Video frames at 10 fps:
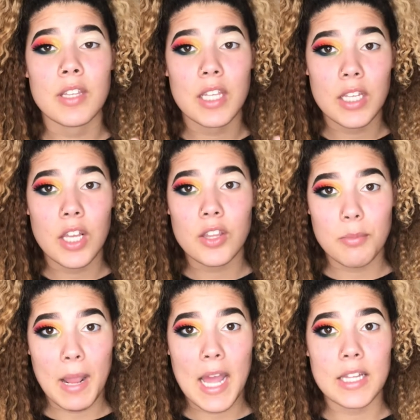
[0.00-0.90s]
in other
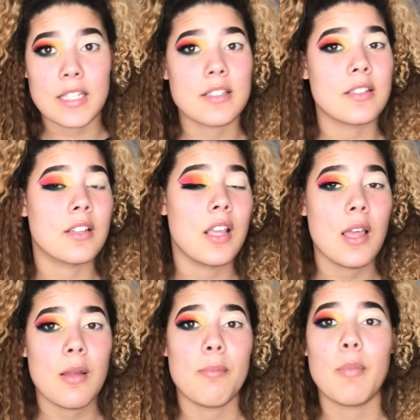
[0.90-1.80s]
palettes,
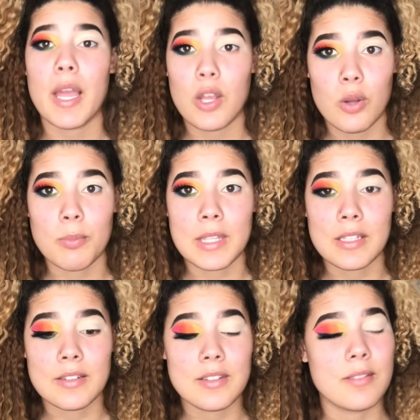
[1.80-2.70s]
by all
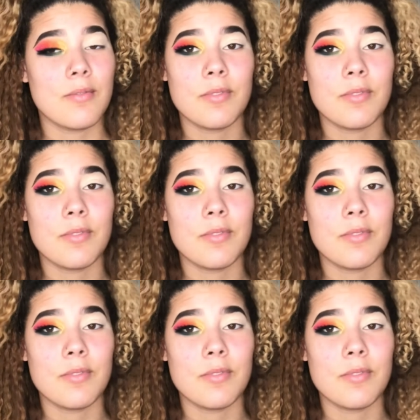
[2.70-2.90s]
means.